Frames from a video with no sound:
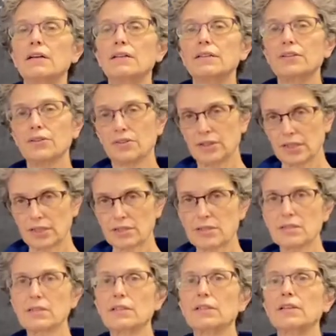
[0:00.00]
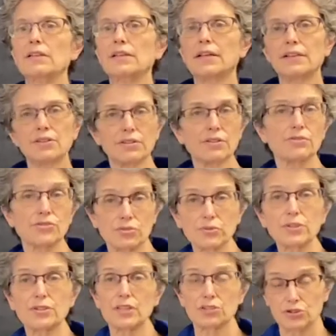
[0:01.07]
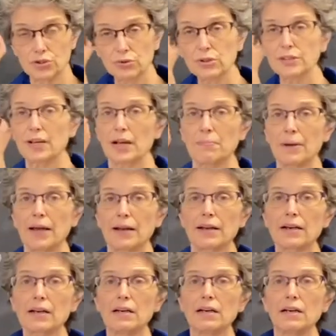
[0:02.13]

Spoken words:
you know, the insulin, and they're truly diabetic.